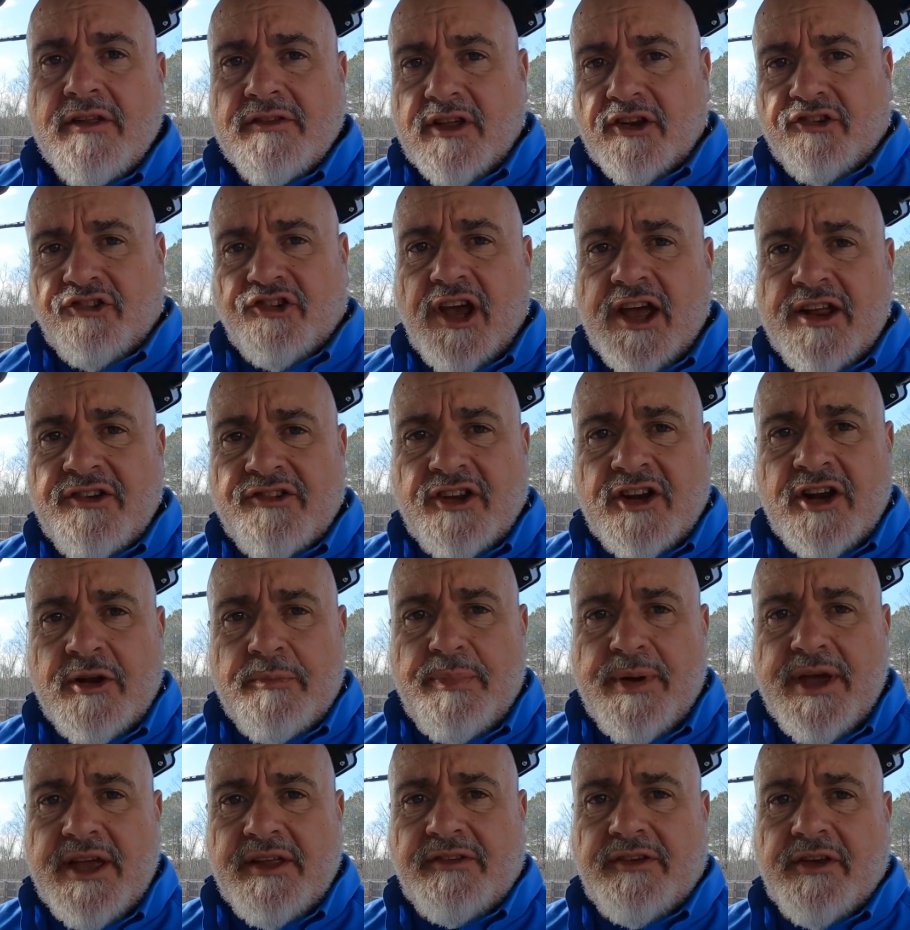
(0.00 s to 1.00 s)
To change into
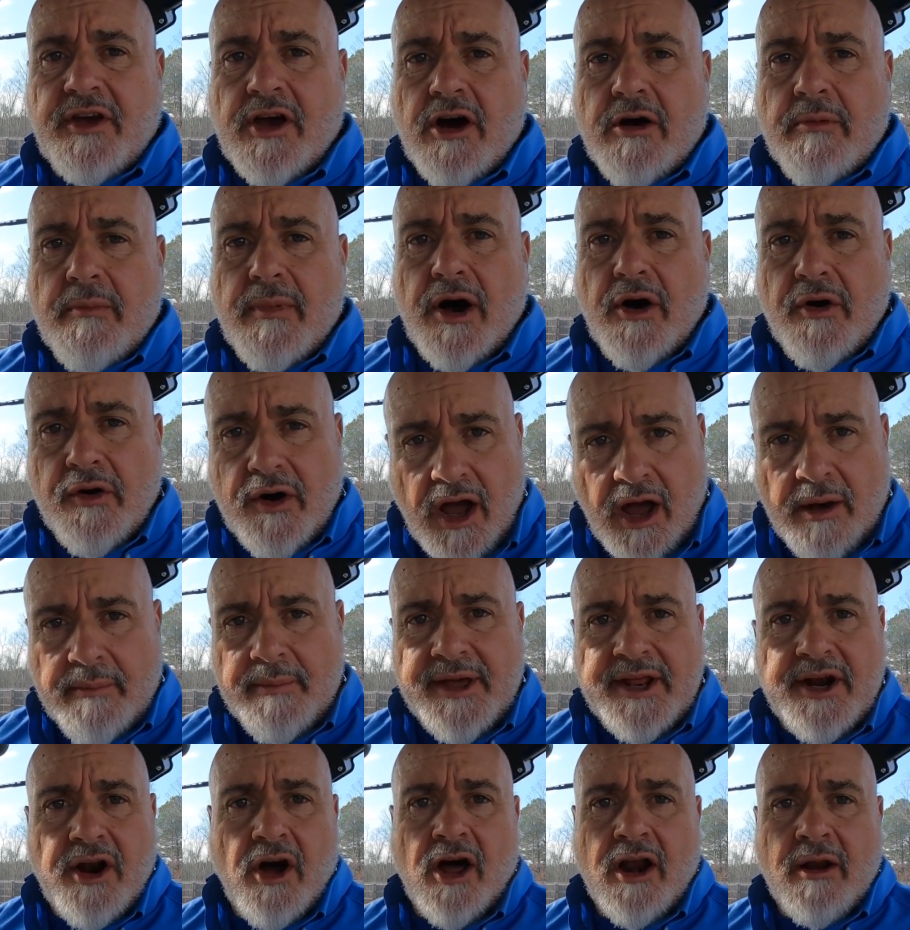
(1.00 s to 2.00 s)
PTO mode, I'm
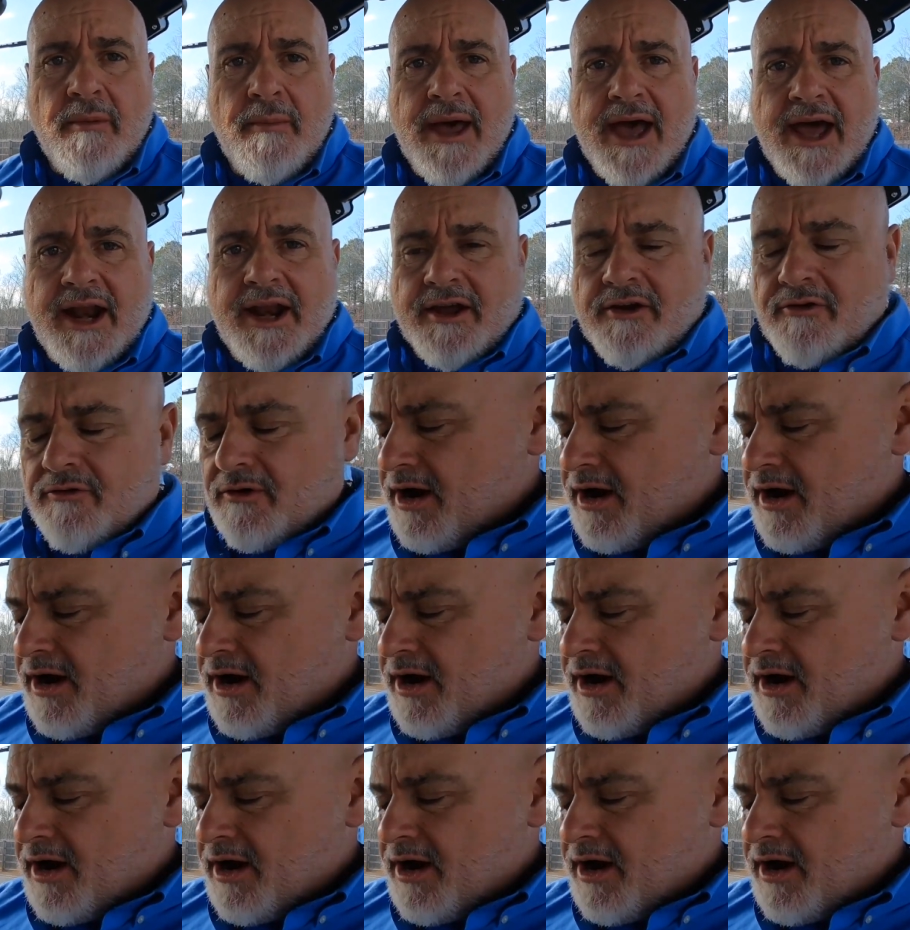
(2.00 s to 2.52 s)
in automatic